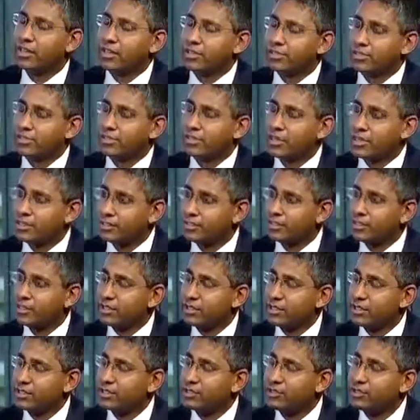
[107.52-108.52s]
I think that's
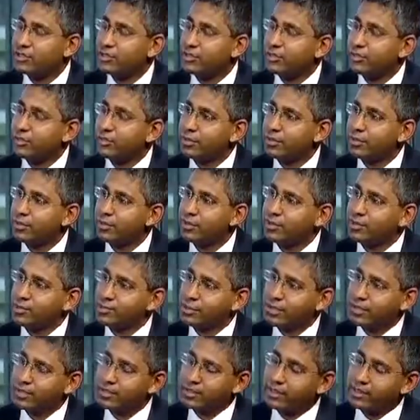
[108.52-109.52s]
certainly true, but
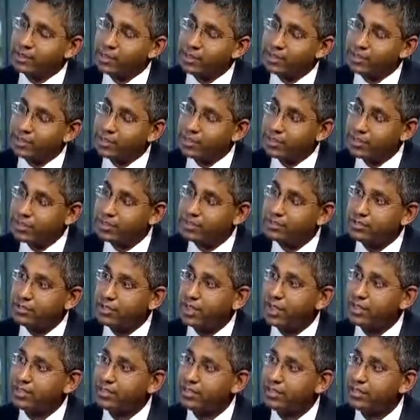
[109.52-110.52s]
I think the undertone
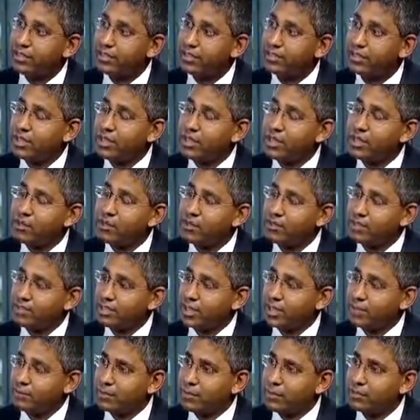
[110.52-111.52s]
to that is
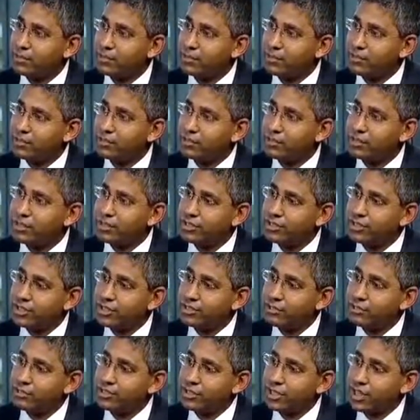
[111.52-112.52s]
what's happening in the industry.
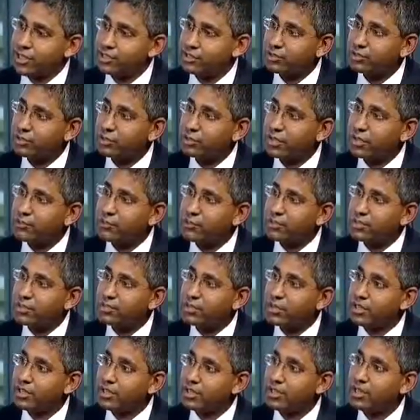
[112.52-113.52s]
So national oil
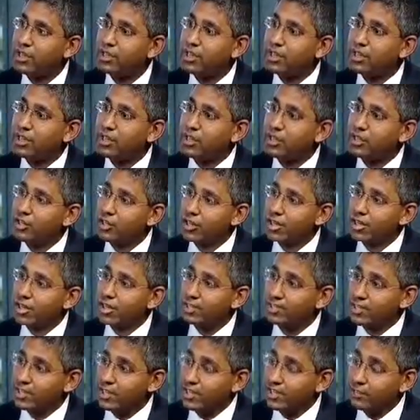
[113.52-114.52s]
companies are
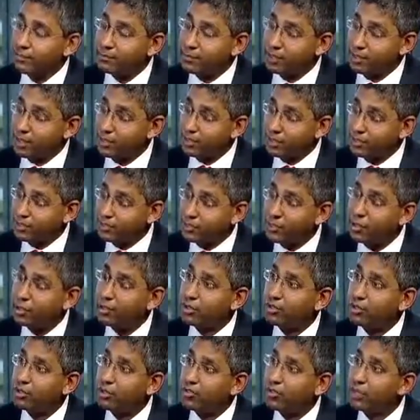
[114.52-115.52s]
looking at taking a bigger
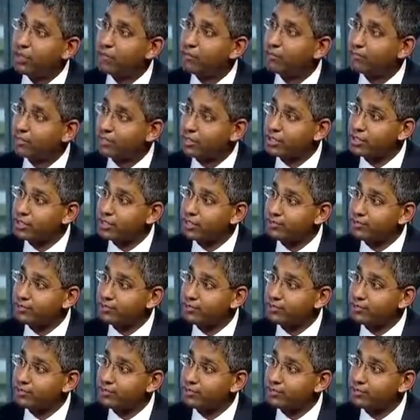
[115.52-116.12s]
control of their own